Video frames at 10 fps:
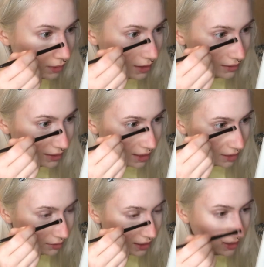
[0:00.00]
Because I
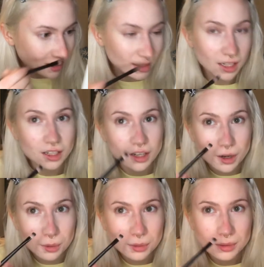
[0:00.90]
have like a thin
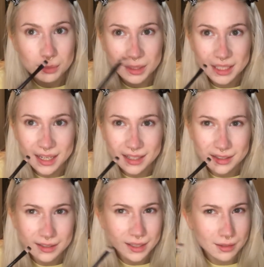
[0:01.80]
nose, but the
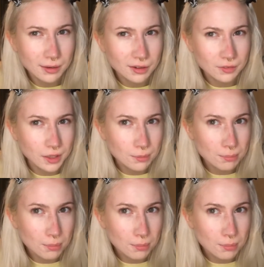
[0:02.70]
end is like kind of like